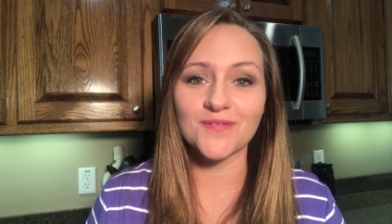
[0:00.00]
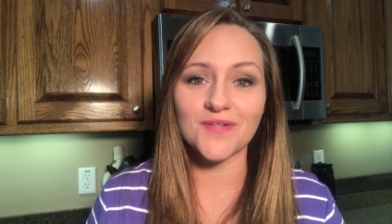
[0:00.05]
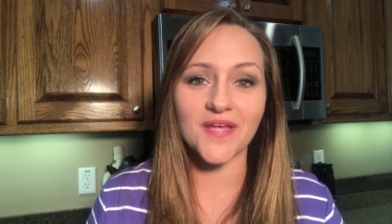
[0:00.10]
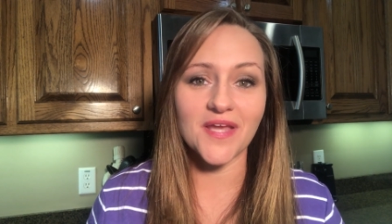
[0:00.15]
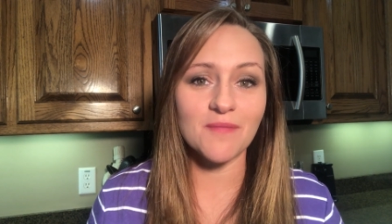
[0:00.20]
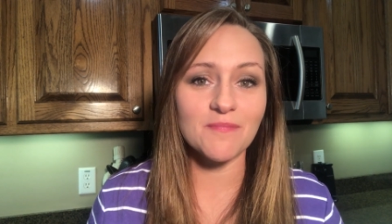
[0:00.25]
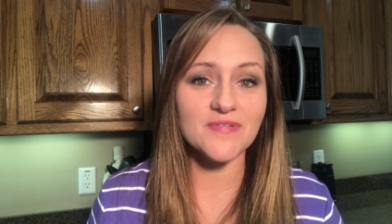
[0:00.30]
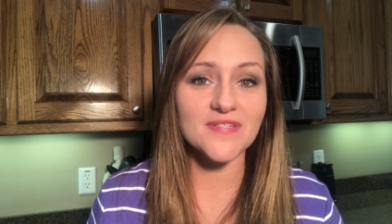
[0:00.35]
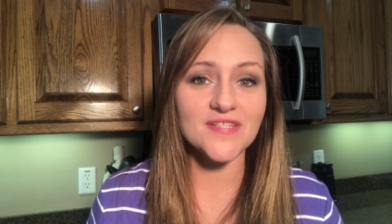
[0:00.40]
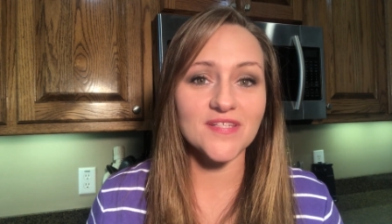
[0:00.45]
on
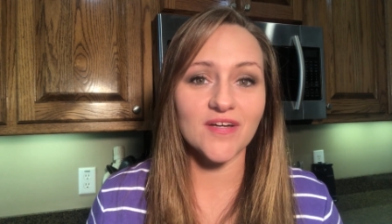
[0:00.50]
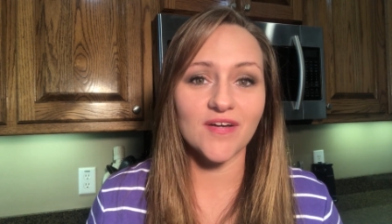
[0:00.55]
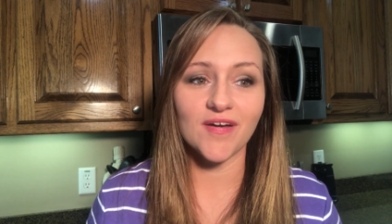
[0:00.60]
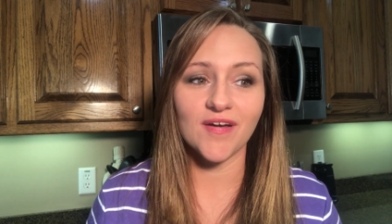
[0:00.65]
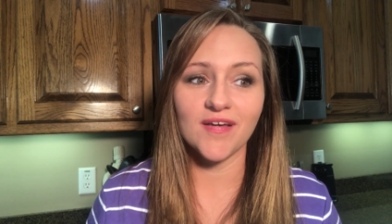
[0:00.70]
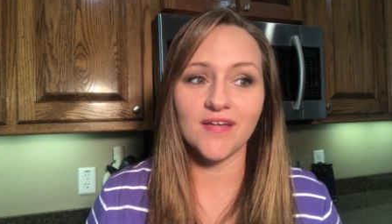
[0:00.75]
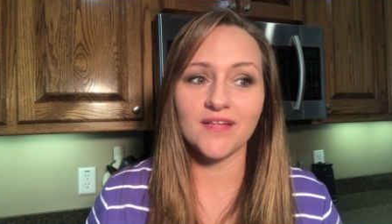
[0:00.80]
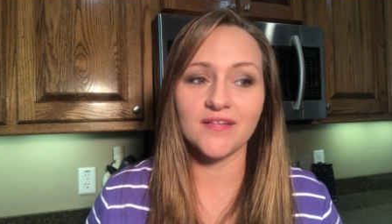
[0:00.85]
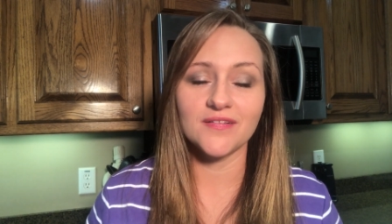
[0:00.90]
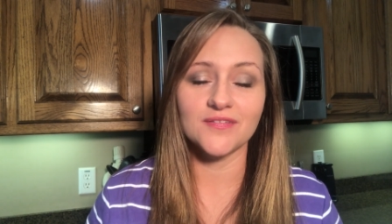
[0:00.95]

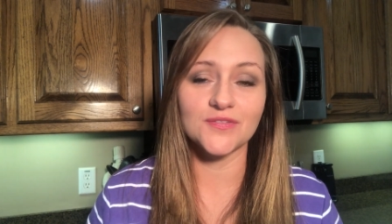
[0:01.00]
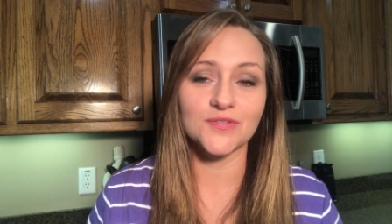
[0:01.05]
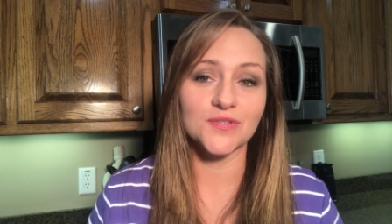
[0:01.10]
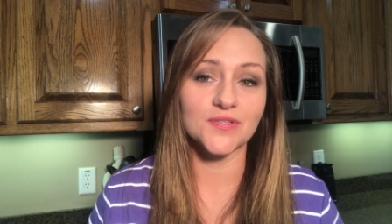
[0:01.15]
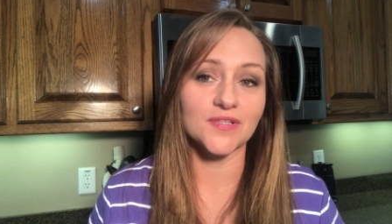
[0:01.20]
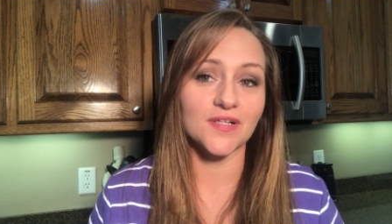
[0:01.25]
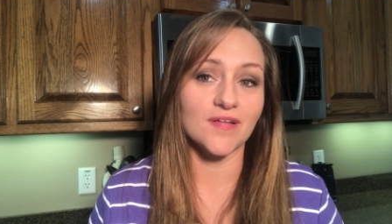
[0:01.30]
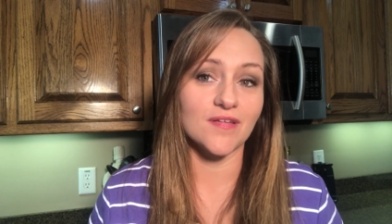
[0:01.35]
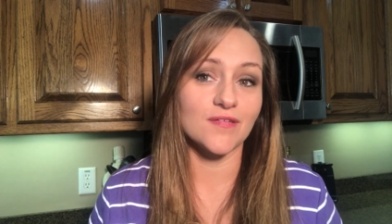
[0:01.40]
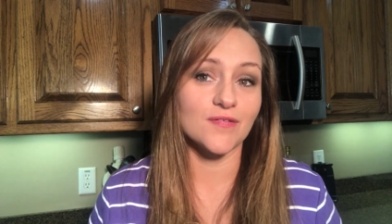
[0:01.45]
Amazon
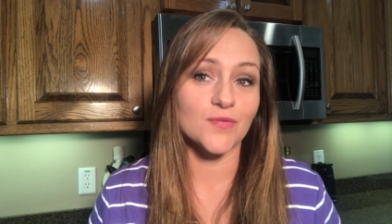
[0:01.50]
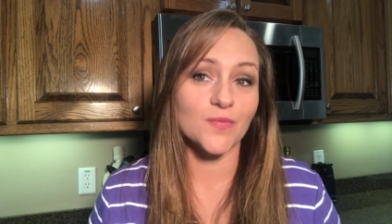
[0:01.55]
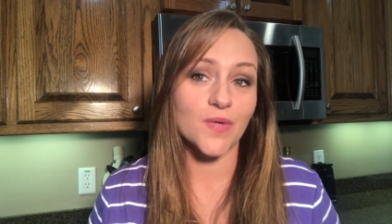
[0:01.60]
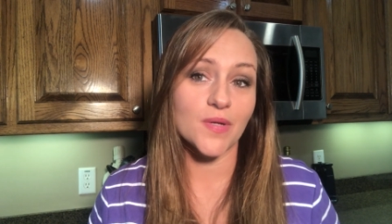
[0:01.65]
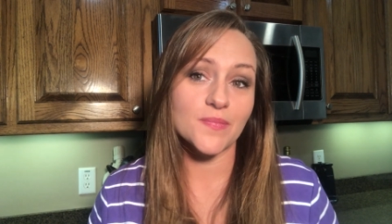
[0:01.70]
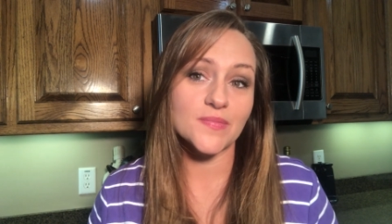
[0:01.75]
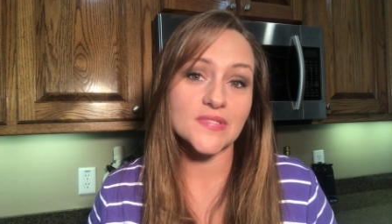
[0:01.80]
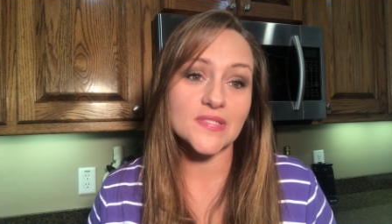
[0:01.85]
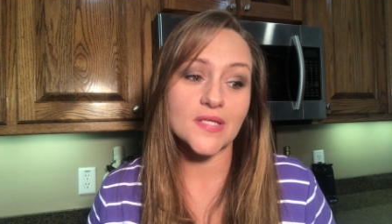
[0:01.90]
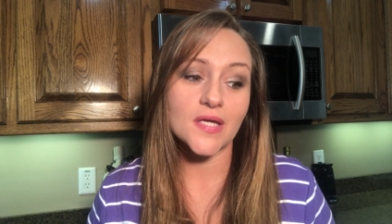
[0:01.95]
or other
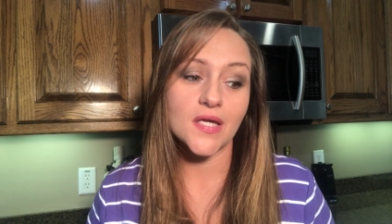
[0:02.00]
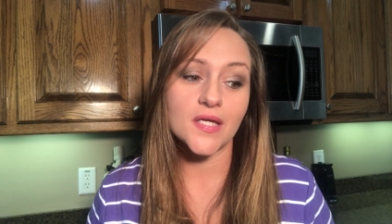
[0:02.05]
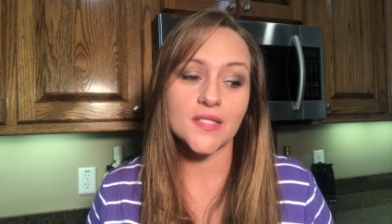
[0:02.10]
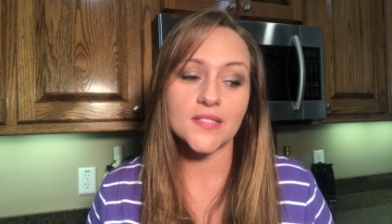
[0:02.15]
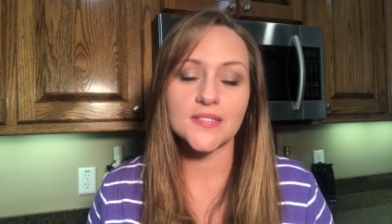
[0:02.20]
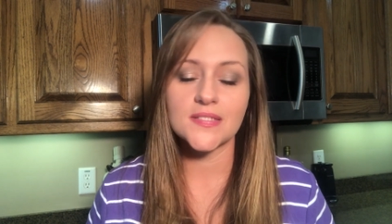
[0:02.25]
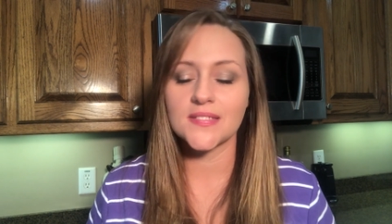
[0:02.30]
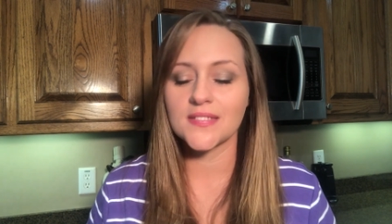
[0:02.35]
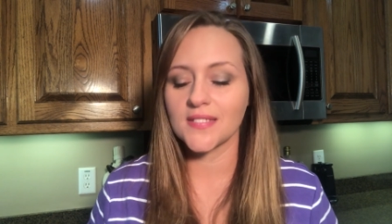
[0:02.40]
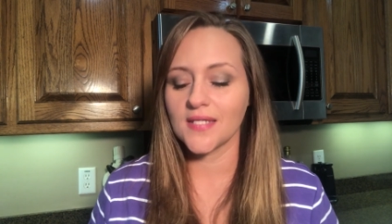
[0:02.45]

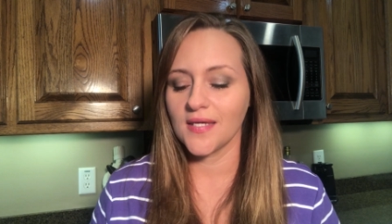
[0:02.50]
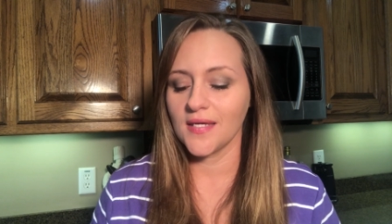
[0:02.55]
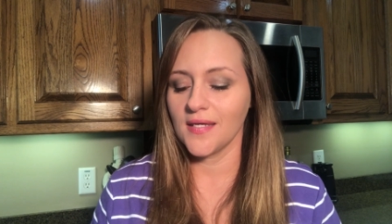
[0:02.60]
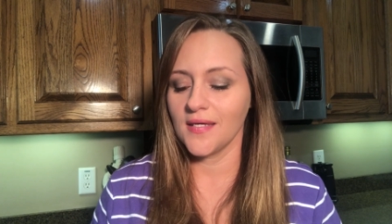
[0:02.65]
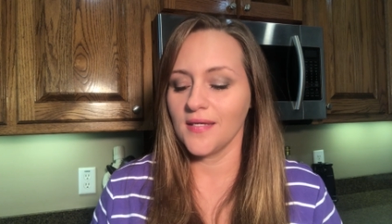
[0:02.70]
websites.